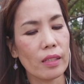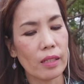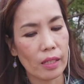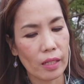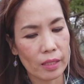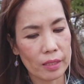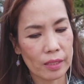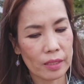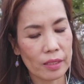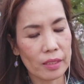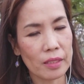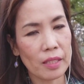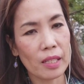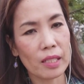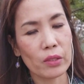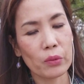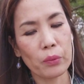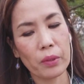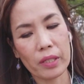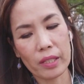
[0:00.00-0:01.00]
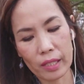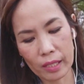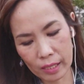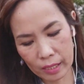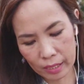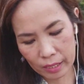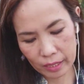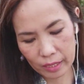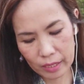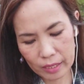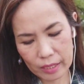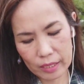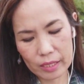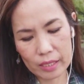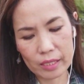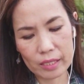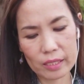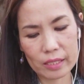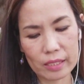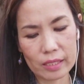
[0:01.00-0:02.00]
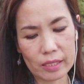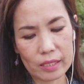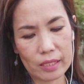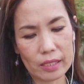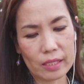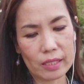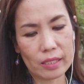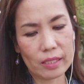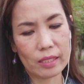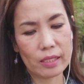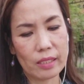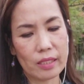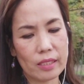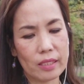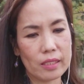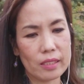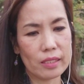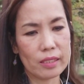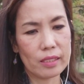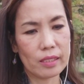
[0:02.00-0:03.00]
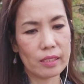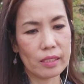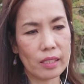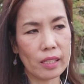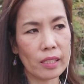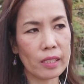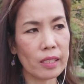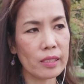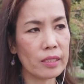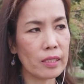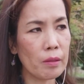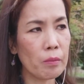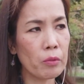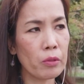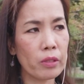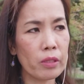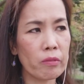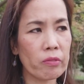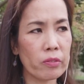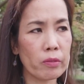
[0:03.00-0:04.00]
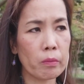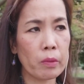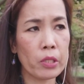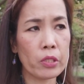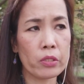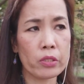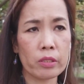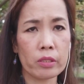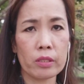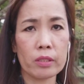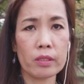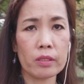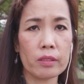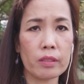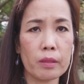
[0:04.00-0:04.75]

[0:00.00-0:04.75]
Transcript: And then the next week, I I got some more information